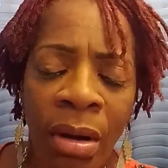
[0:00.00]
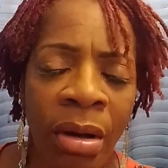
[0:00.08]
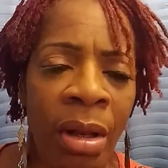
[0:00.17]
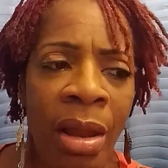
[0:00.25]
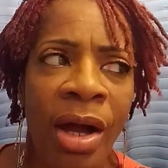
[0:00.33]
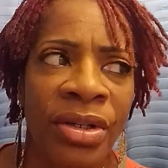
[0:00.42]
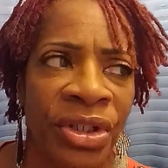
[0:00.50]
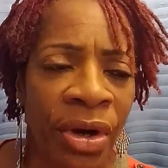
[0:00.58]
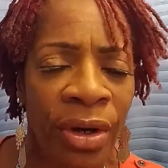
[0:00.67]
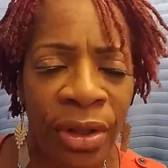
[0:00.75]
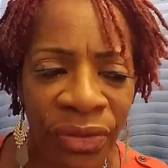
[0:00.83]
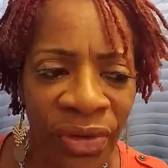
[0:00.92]
on a loc
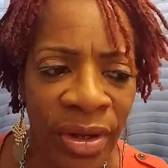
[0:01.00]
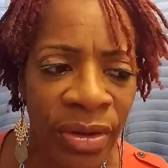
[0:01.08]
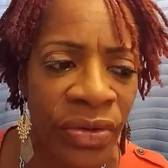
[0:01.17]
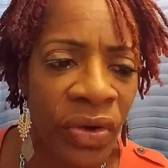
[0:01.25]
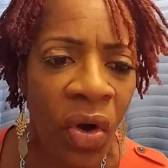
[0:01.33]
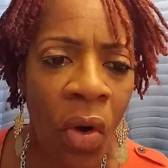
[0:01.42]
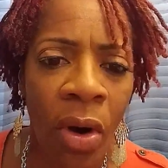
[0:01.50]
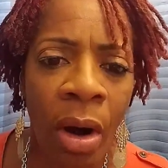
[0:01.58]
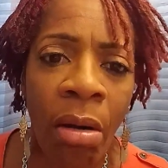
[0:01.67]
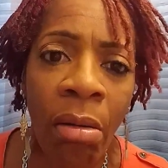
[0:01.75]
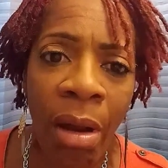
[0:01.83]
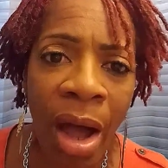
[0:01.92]
journey 3 years ago and
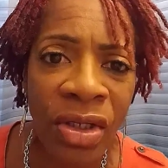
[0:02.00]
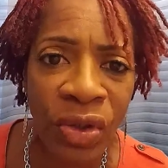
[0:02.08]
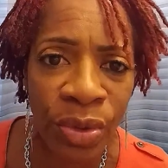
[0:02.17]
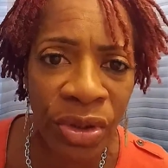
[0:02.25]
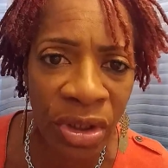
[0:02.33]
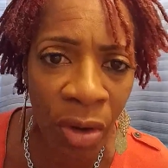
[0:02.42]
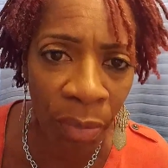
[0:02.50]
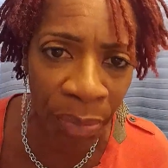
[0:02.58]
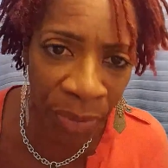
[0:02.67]
her locks were so